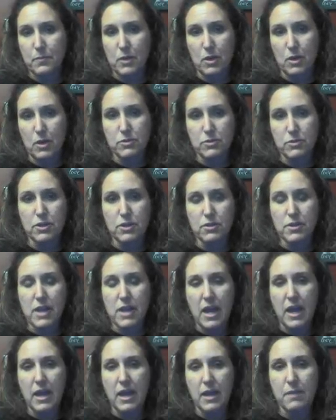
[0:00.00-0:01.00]
Go to your
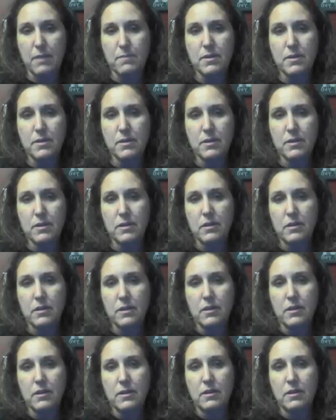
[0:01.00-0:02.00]
name.
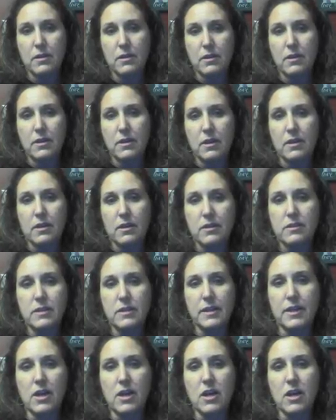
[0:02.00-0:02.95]
Click